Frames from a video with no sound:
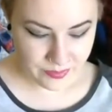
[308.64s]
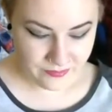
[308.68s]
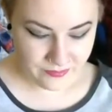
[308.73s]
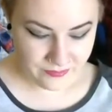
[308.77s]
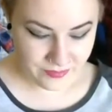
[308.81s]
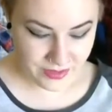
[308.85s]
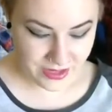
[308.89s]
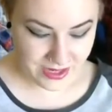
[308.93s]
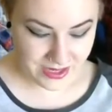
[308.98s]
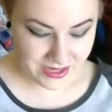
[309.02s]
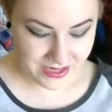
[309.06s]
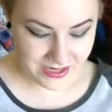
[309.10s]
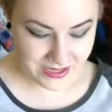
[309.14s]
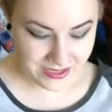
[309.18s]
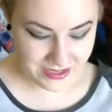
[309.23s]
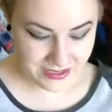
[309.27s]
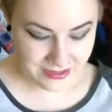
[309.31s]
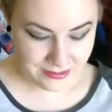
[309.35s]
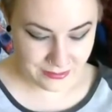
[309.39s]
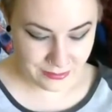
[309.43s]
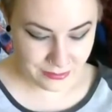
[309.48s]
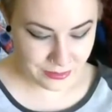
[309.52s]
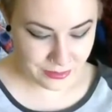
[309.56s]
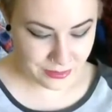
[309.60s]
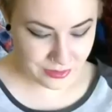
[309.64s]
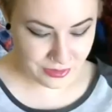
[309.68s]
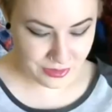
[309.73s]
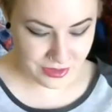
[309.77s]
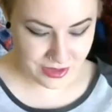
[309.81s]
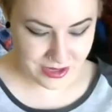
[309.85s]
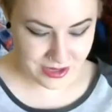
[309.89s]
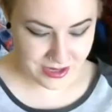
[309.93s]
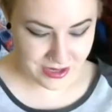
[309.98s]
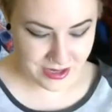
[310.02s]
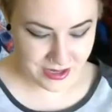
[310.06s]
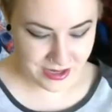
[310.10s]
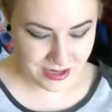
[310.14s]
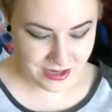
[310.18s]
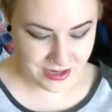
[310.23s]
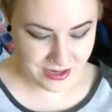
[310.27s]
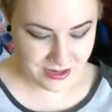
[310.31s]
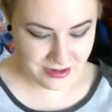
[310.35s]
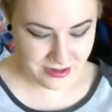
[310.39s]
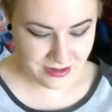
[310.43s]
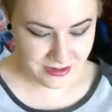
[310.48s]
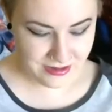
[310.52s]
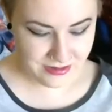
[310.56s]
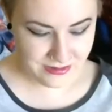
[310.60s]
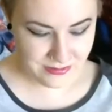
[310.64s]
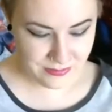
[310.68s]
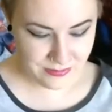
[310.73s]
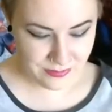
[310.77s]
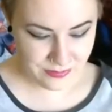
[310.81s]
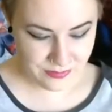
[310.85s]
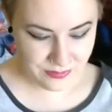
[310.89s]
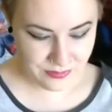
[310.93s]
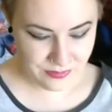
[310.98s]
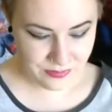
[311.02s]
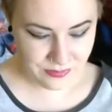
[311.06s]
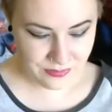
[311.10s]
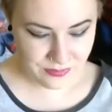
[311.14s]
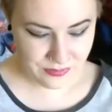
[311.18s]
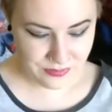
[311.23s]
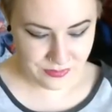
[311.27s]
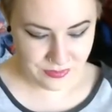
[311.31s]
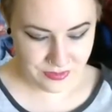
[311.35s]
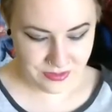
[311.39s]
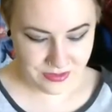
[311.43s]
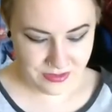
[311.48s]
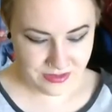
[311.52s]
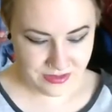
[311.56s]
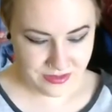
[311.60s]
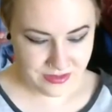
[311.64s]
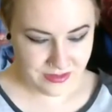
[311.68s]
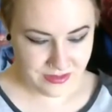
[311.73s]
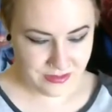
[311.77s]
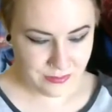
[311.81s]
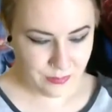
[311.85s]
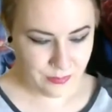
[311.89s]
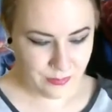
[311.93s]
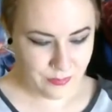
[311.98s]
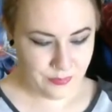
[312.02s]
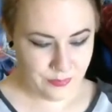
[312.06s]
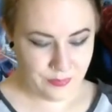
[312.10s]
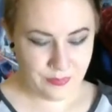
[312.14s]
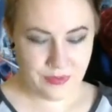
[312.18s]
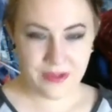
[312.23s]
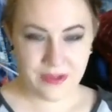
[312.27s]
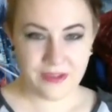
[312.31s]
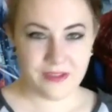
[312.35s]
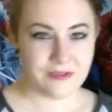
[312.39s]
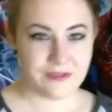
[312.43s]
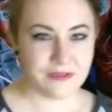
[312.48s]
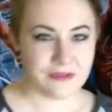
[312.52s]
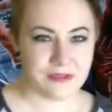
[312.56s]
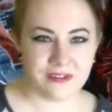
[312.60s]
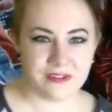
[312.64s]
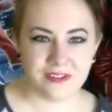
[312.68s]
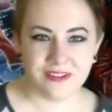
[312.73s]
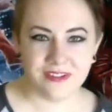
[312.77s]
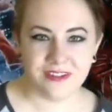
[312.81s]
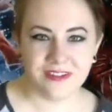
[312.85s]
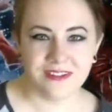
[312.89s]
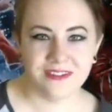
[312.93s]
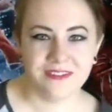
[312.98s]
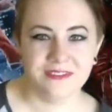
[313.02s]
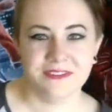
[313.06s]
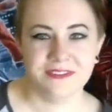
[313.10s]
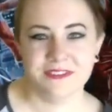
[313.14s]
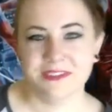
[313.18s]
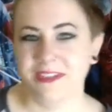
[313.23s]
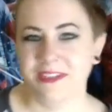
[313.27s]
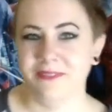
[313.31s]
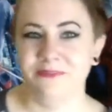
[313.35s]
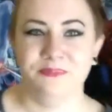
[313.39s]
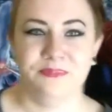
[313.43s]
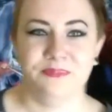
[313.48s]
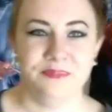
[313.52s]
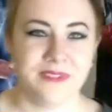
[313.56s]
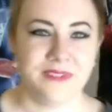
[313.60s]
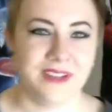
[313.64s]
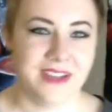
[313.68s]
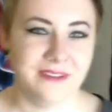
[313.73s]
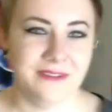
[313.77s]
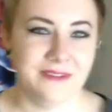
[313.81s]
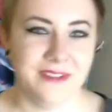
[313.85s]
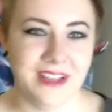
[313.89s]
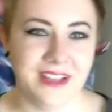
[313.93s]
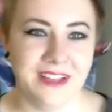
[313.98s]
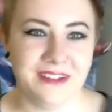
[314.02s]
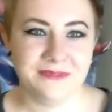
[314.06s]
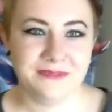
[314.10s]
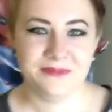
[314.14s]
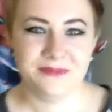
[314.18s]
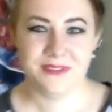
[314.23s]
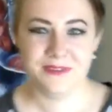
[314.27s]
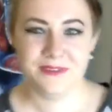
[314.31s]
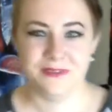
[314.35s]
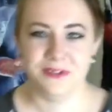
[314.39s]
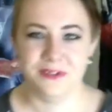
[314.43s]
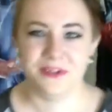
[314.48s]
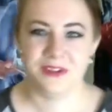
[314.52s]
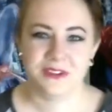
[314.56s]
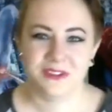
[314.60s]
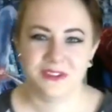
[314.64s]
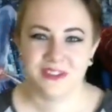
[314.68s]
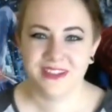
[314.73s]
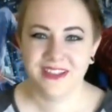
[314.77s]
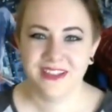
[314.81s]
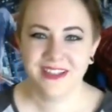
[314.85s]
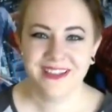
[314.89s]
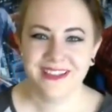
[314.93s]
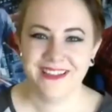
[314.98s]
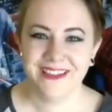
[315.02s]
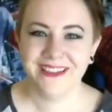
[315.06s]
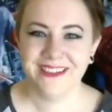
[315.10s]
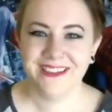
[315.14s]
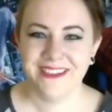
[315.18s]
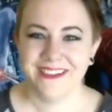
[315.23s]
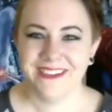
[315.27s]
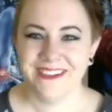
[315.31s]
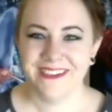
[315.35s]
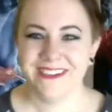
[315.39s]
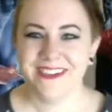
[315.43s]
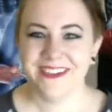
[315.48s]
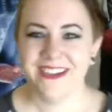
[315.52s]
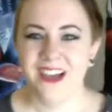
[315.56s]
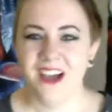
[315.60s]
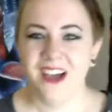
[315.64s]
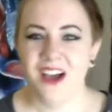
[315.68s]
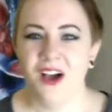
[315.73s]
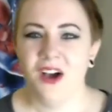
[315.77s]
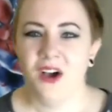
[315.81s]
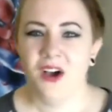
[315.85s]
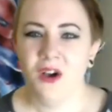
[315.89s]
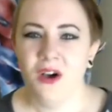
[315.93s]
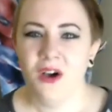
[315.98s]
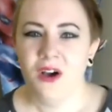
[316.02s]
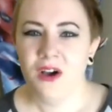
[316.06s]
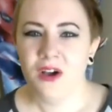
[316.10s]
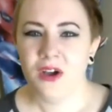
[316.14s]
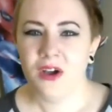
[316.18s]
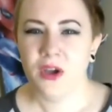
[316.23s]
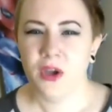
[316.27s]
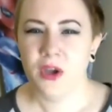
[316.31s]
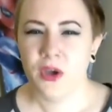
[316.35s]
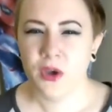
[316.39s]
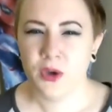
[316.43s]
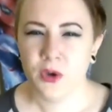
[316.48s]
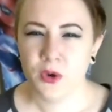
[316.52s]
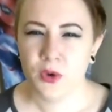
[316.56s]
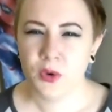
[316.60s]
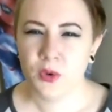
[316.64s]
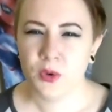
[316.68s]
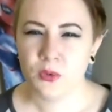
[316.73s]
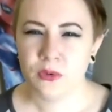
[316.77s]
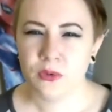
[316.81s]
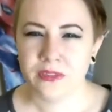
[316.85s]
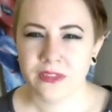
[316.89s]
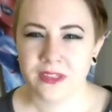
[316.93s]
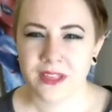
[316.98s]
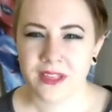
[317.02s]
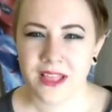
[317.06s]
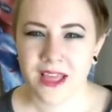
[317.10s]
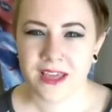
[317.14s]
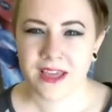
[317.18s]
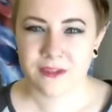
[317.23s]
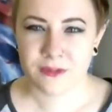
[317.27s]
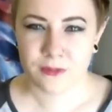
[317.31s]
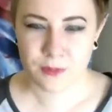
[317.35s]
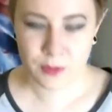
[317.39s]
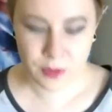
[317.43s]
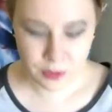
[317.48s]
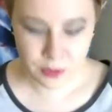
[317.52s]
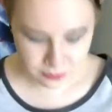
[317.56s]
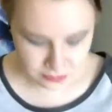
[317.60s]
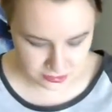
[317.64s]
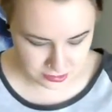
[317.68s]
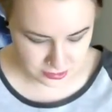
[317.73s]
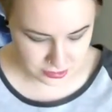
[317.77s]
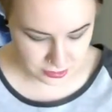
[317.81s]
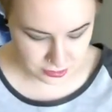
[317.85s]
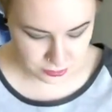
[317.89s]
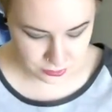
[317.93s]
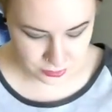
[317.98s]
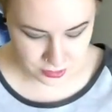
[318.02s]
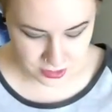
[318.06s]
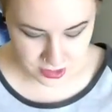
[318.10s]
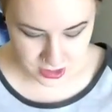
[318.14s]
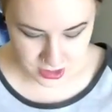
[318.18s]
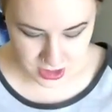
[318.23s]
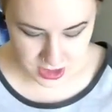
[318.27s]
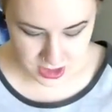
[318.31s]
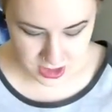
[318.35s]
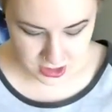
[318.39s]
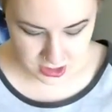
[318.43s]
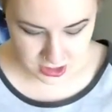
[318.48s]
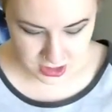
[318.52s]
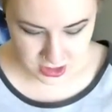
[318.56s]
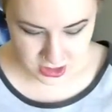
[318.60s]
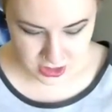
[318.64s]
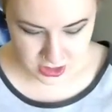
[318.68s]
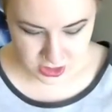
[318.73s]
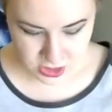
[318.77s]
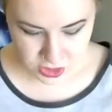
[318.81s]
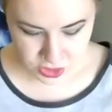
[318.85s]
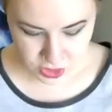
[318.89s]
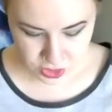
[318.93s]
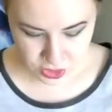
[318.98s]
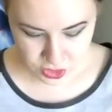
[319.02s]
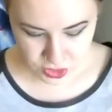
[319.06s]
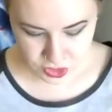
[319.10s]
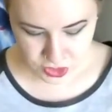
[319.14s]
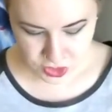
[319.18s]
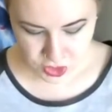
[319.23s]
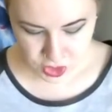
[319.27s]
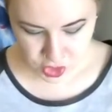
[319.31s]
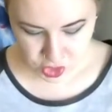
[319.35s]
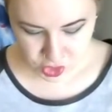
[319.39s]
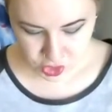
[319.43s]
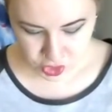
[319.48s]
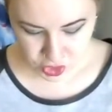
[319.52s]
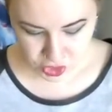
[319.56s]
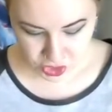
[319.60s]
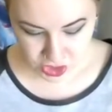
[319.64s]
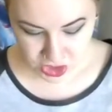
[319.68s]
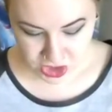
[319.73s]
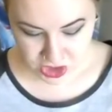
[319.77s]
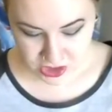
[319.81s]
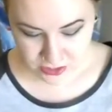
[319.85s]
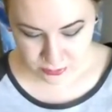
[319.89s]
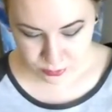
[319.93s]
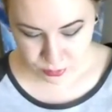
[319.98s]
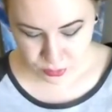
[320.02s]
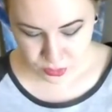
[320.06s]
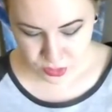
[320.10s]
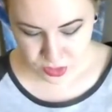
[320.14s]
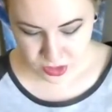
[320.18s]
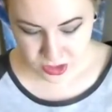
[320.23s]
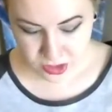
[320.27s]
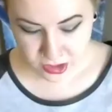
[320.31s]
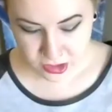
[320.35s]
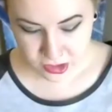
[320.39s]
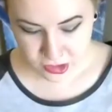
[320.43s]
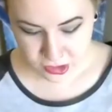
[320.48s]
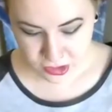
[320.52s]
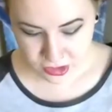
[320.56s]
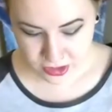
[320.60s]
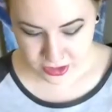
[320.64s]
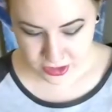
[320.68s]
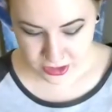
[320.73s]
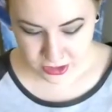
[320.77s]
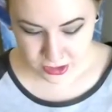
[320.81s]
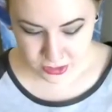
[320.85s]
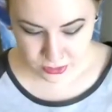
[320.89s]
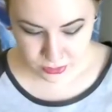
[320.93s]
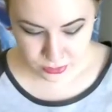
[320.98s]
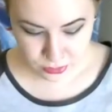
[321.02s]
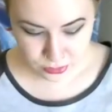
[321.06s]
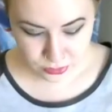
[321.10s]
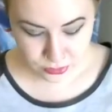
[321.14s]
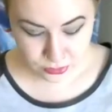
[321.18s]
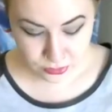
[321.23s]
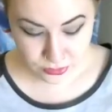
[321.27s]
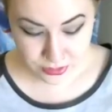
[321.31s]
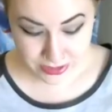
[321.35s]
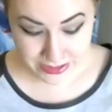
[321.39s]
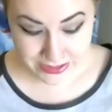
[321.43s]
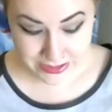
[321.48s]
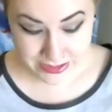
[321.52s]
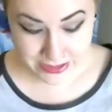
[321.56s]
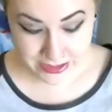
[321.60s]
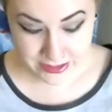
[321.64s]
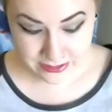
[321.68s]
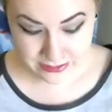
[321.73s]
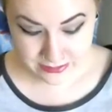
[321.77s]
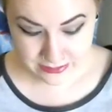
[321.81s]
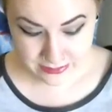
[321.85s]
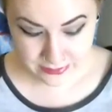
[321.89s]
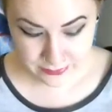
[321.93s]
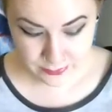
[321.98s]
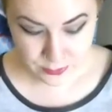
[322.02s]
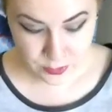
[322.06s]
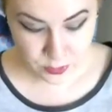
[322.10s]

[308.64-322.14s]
Got Instagram. Other stuff. Yeah, I have a lot of stuff. Who was the last person you text? Pretty sure I know who it is.